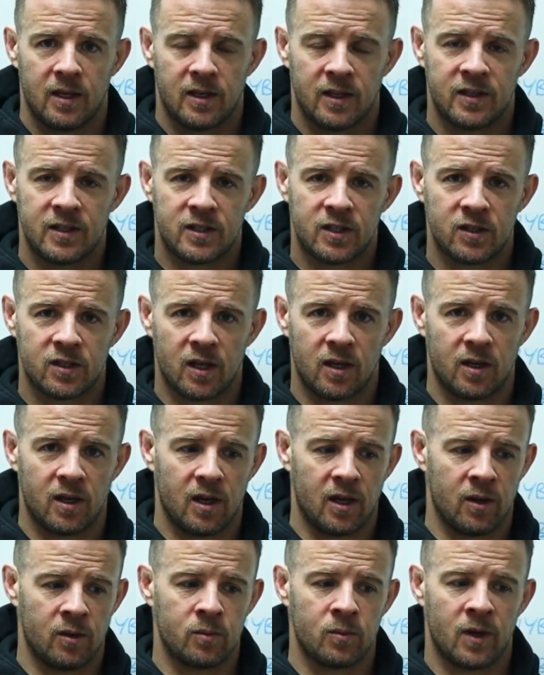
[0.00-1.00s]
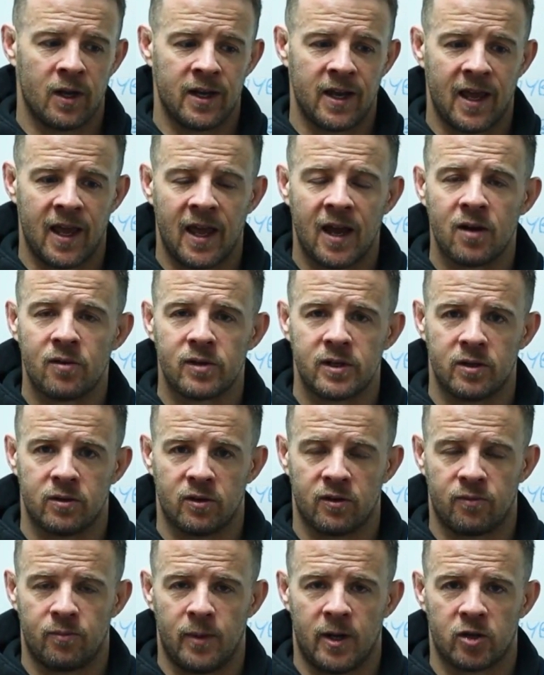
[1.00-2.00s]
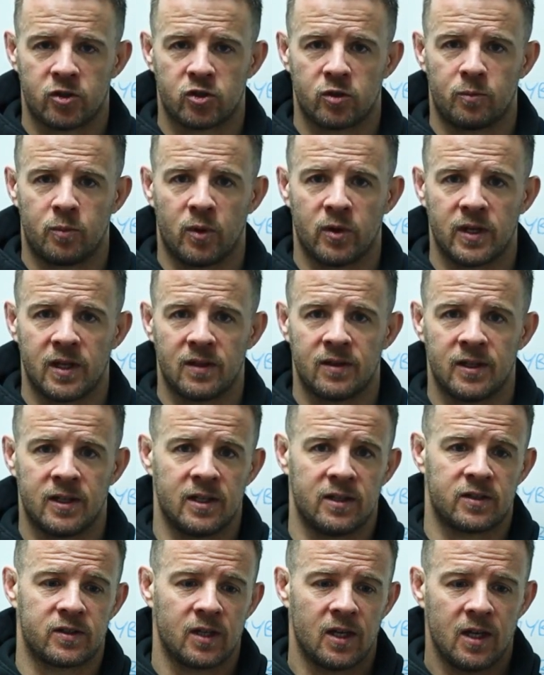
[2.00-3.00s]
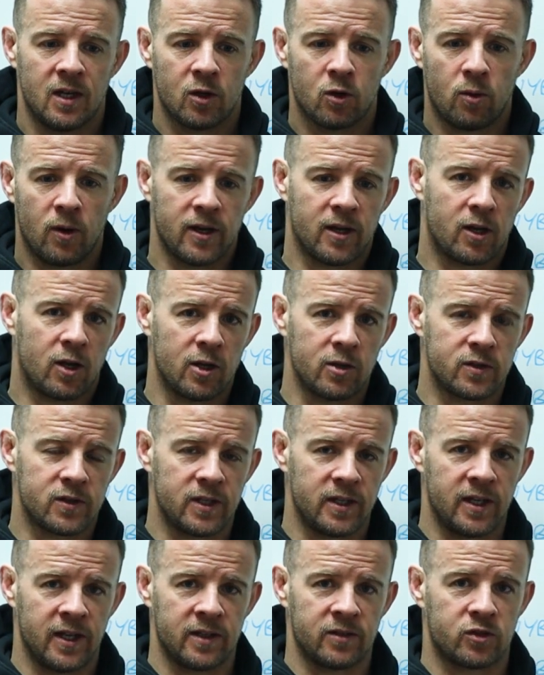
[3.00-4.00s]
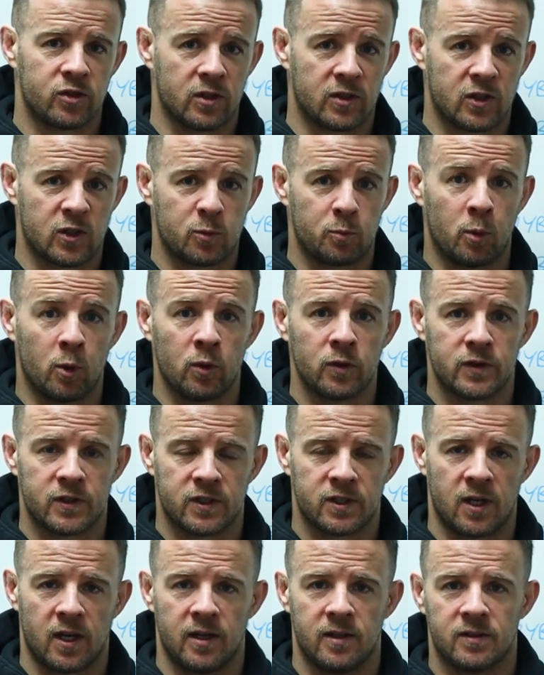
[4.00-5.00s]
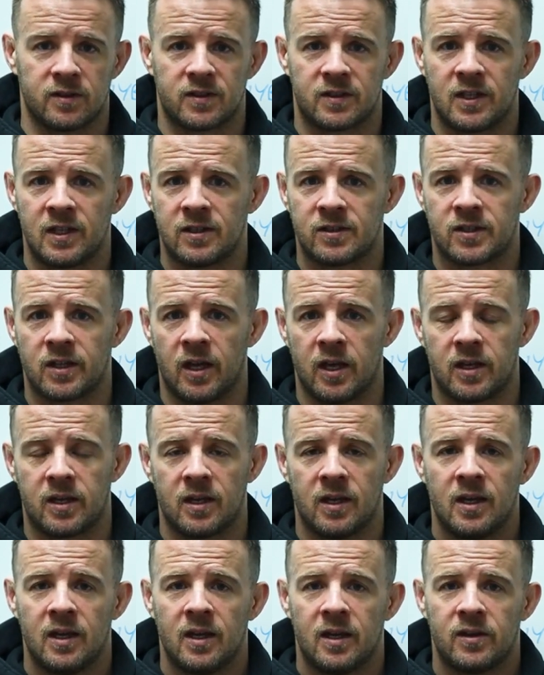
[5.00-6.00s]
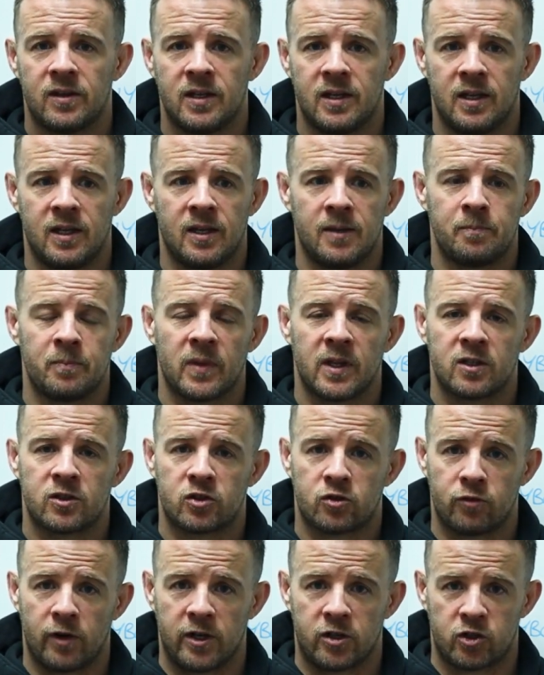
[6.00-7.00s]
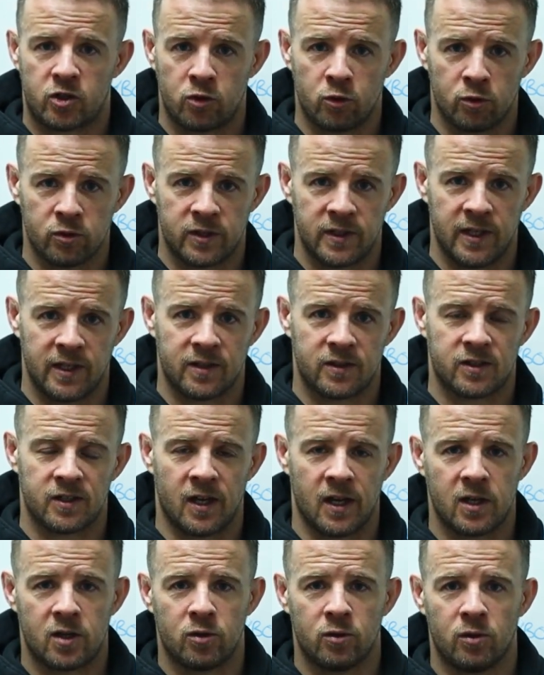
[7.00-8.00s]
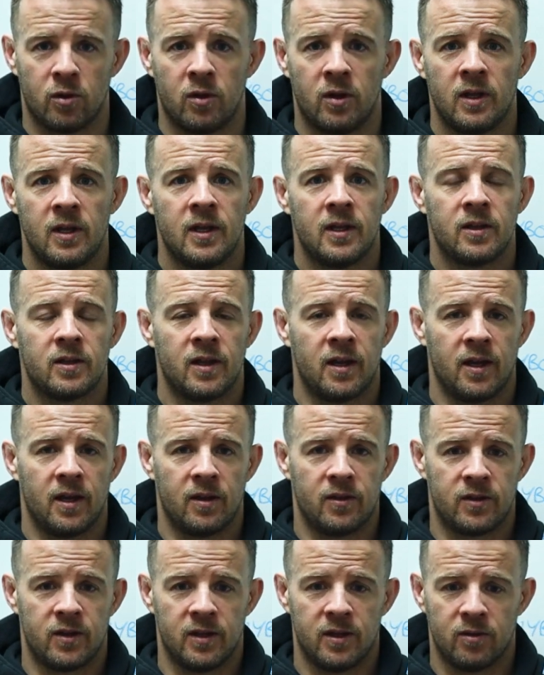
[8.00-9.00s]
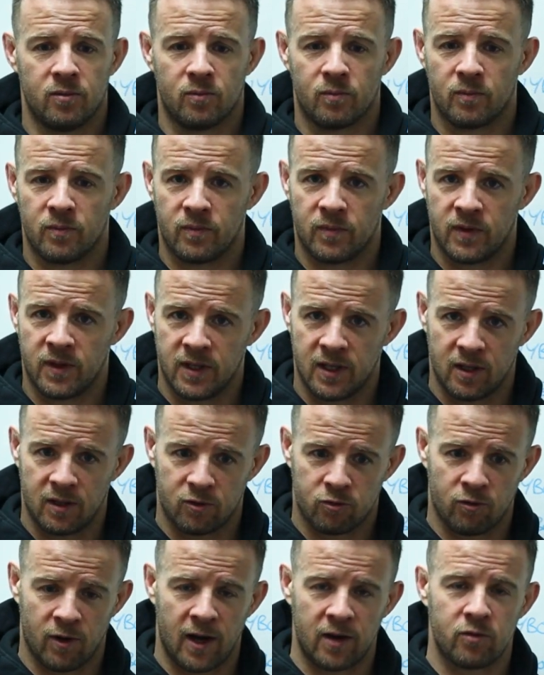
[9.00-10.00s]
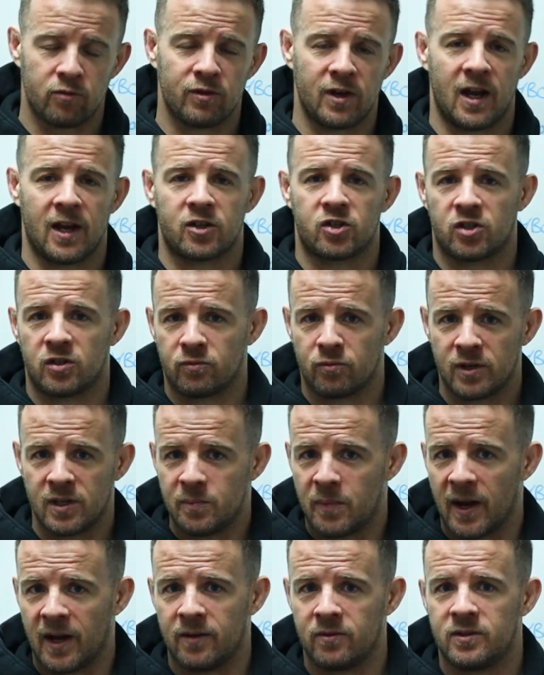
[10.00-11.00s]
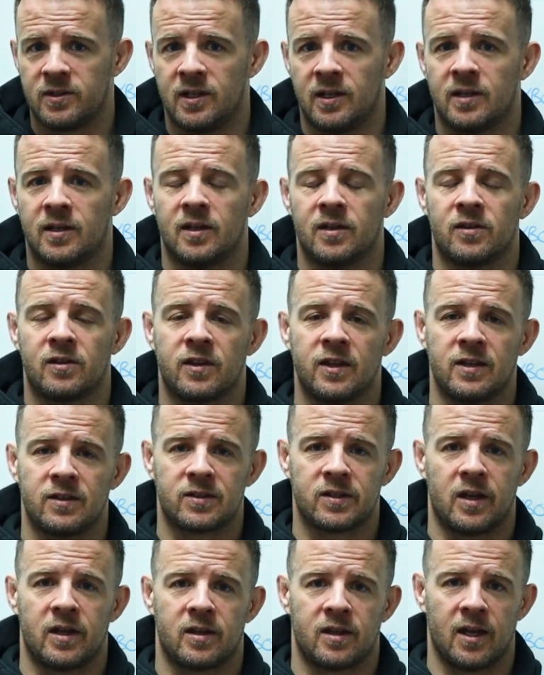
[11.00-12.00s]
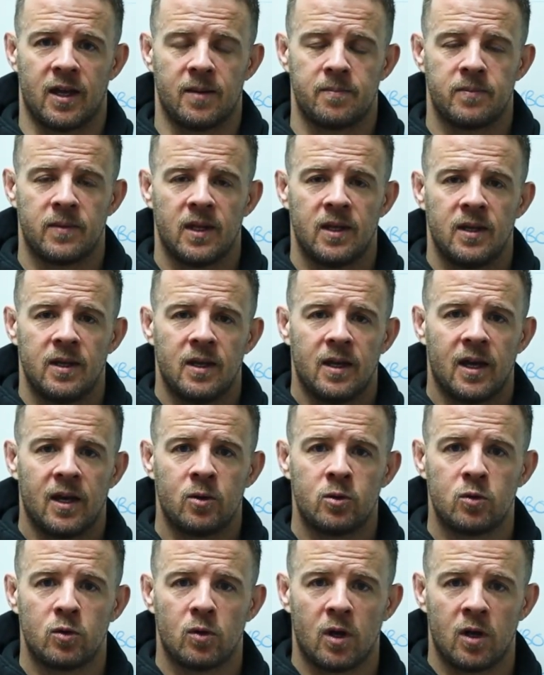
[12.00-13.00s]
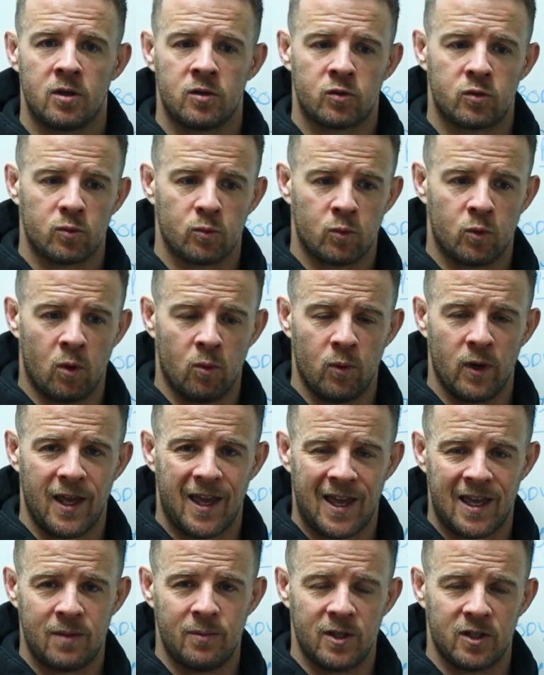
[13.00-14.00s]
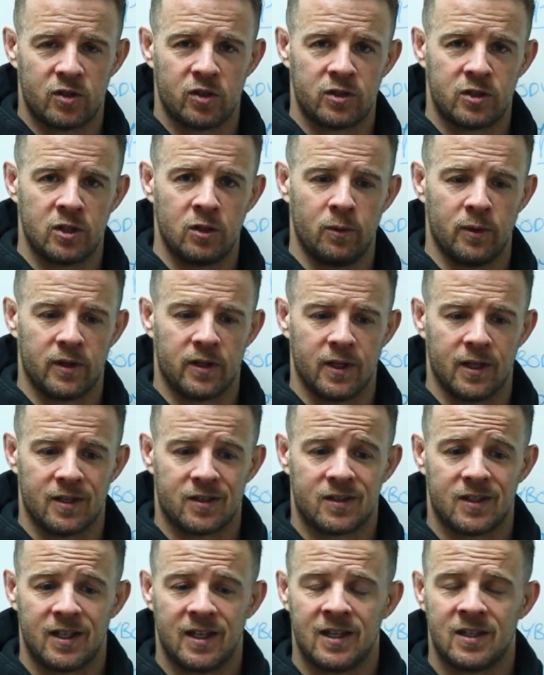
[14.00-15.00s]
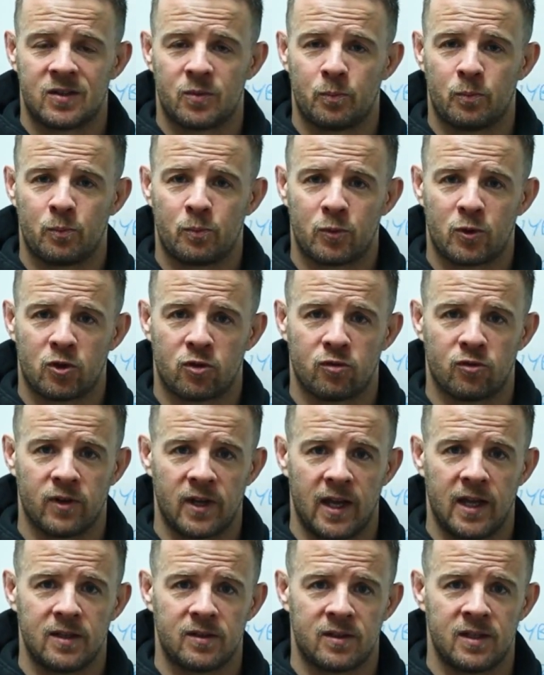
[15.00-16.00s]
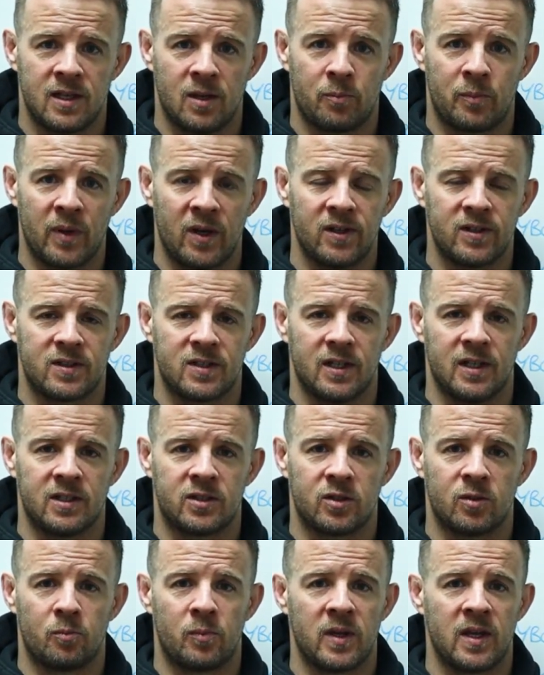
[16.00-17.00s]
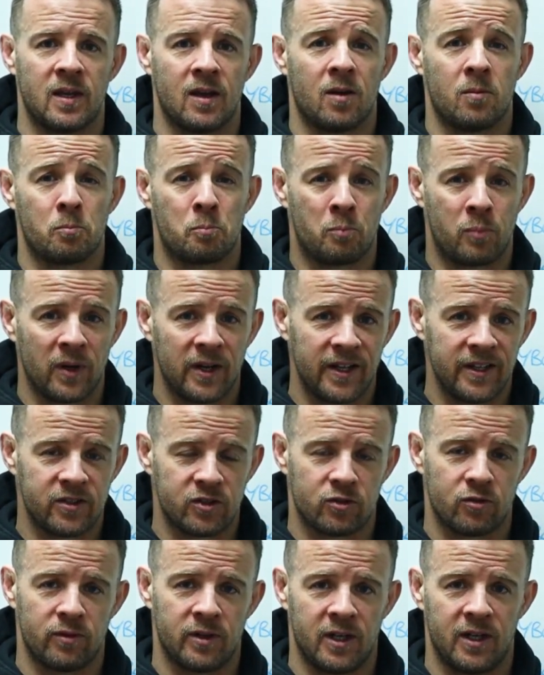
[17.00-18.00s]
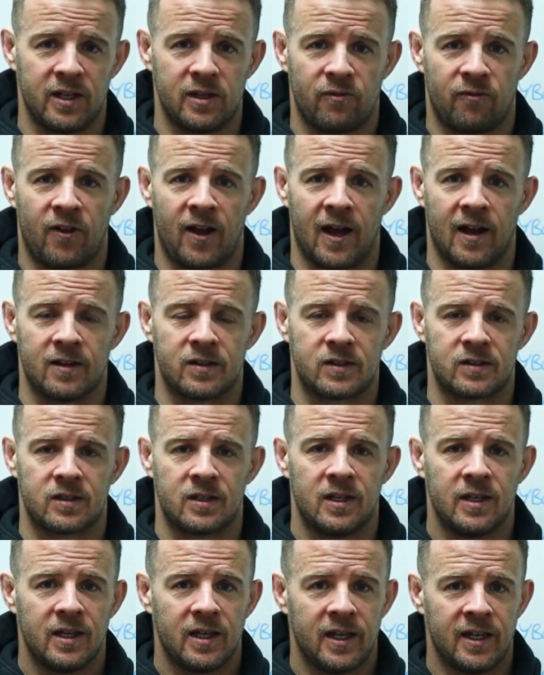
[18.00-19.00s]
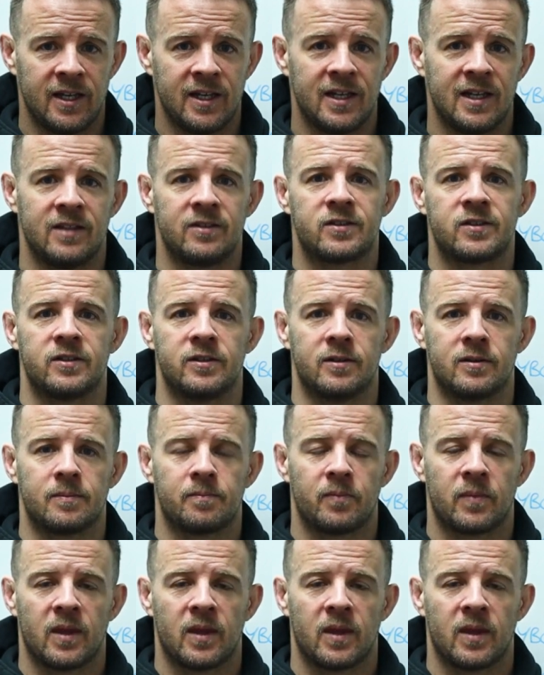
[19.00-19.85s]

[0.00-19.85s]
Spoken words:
Now, this is an area of martial body that is quite closely linked to sports science, things like the stretch shortening cycle, the ground reaction rebounding, and things like that. And what we're aiming to do with this is create the ability to be blisteringly fast in an instant.